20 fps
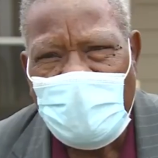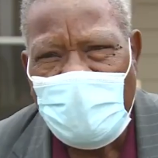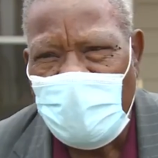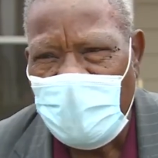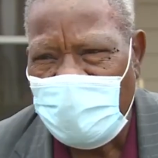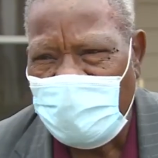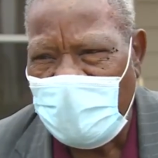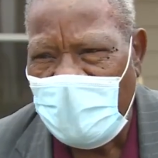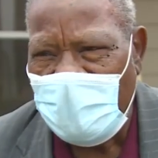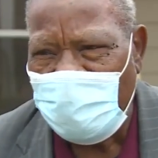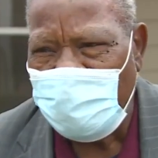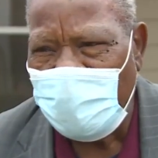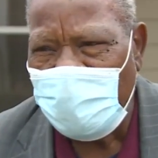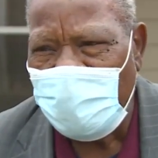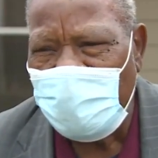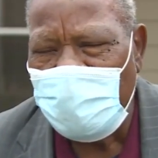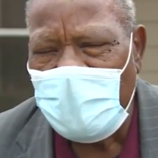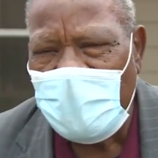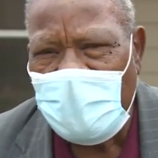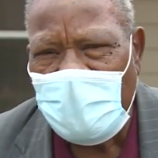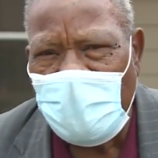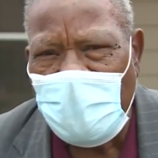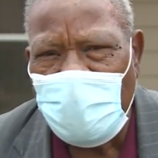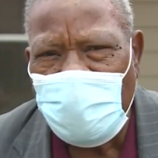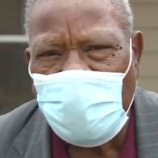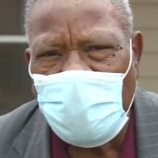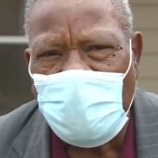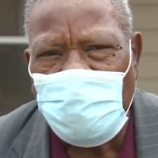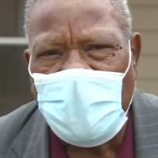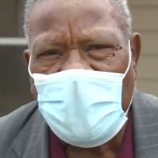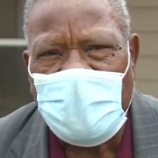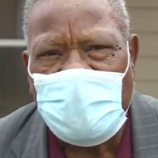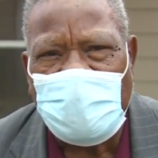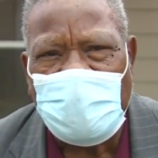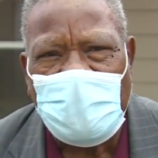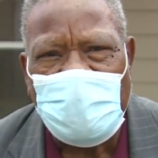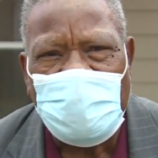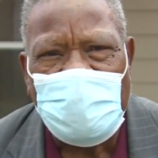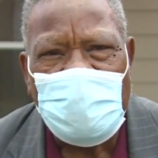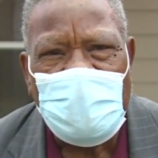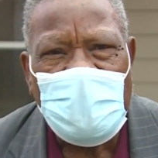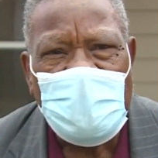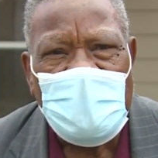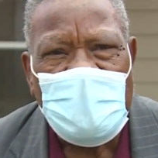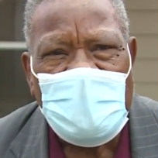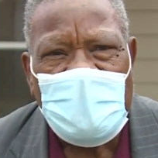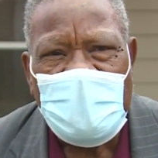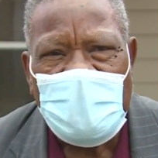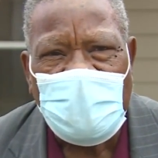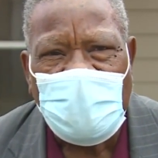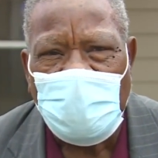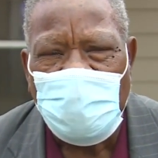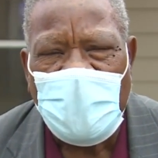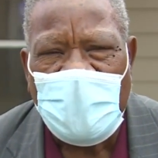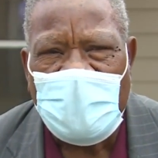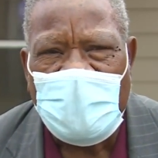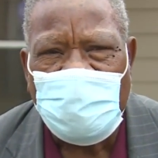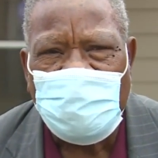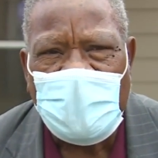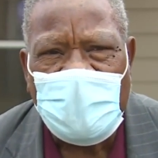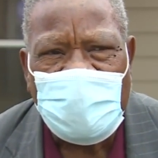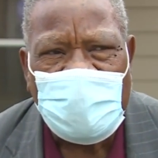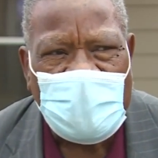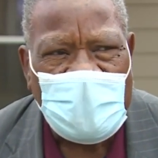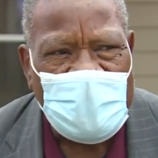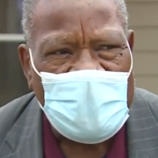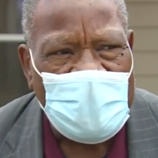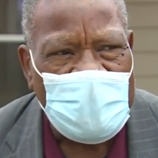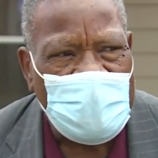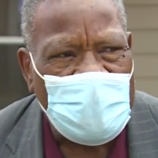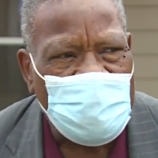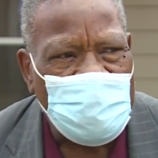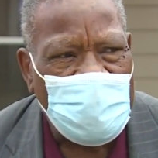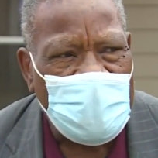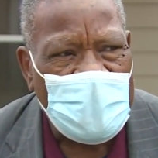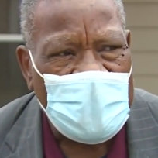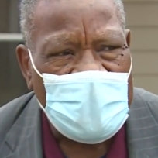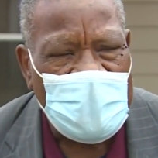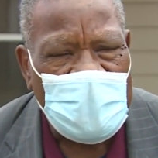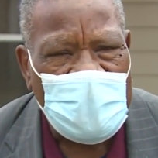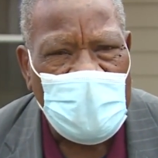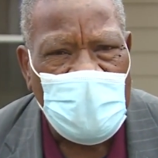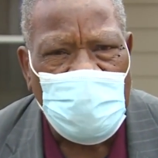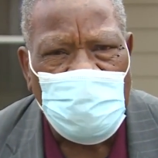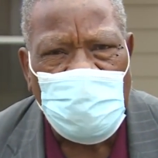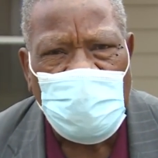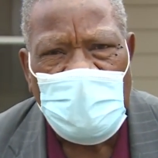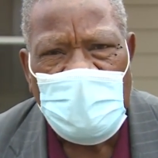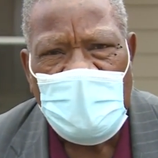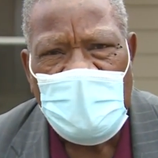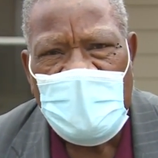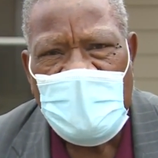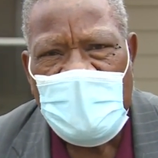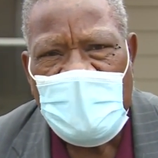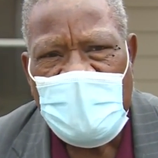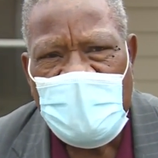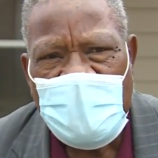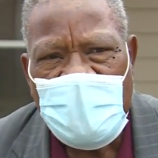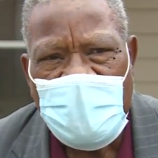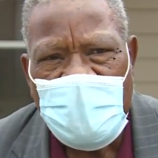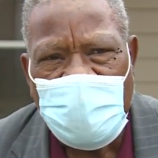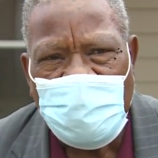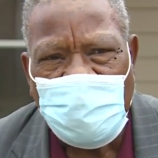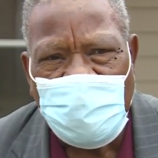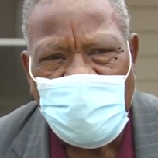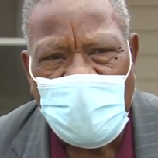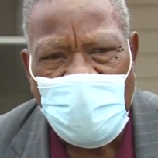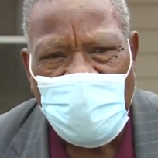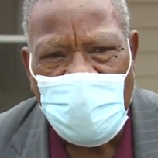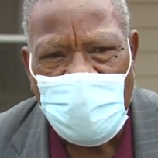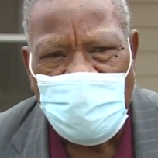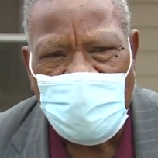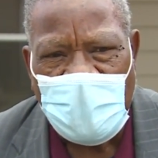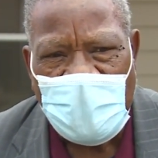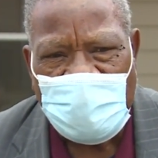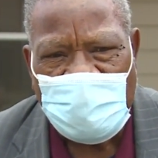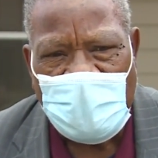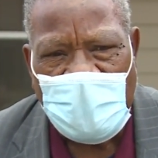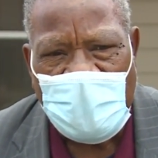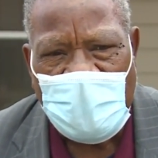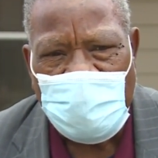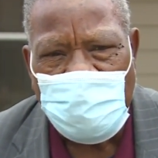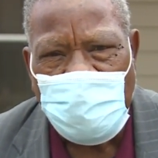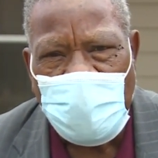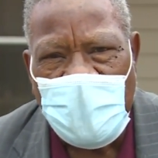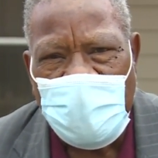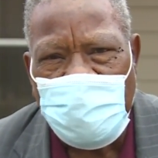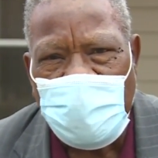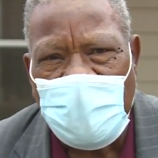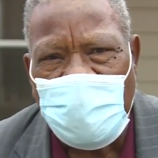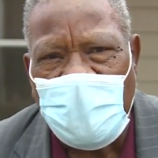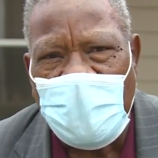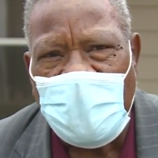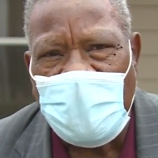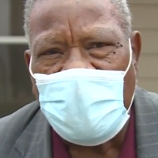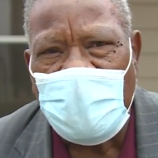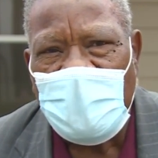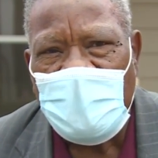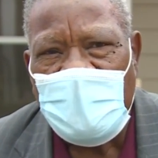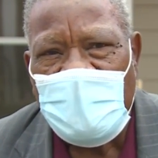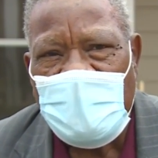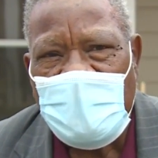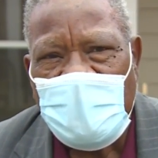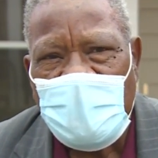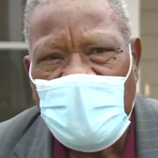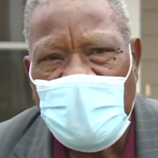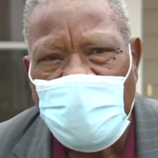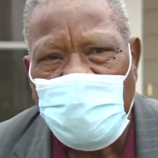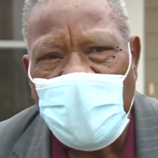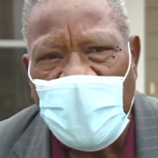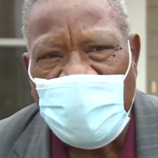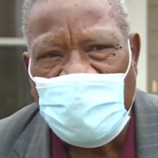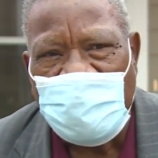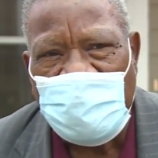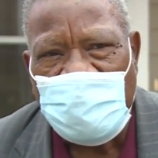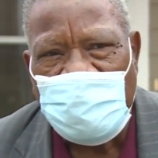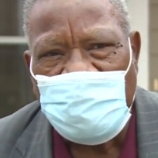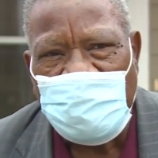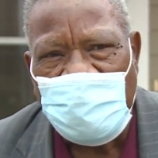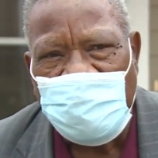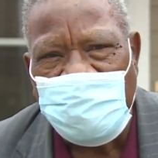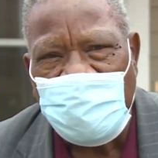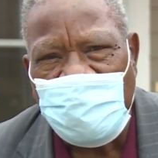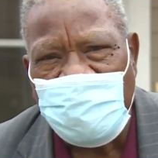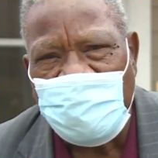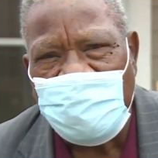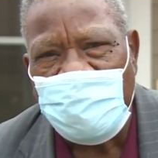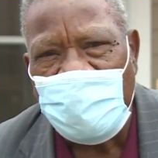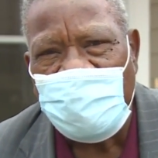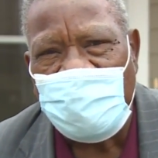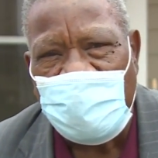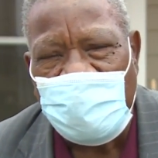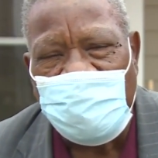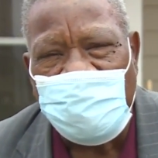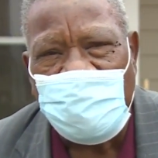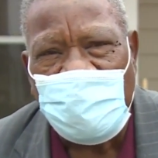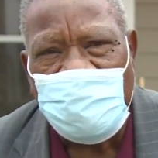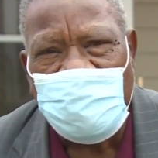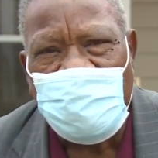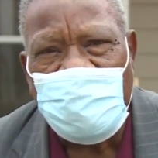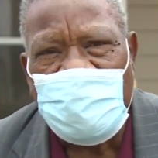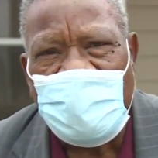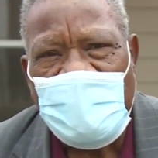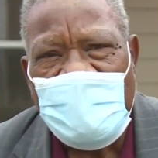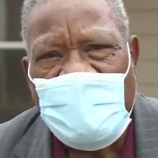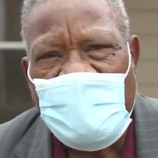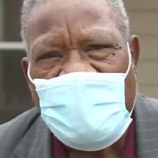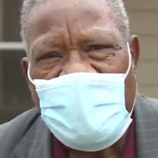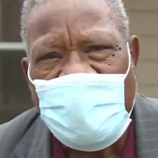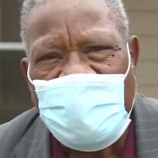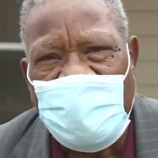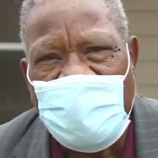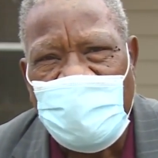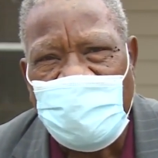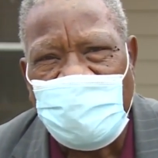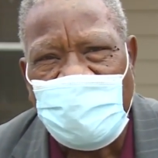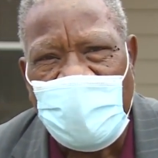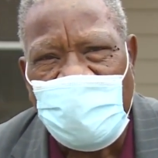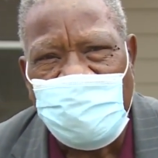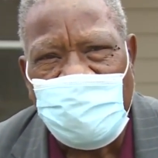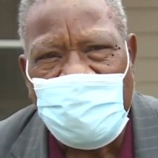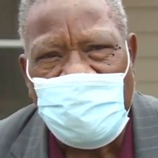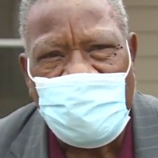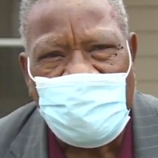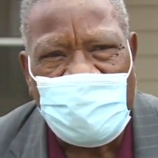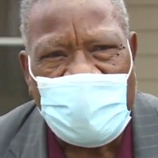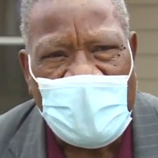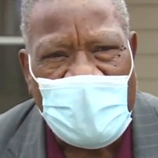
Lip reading: Oh, it's absolutely awesome. It's a marvelous thing. It really is. And it shows that God's people are making the difference in these difficult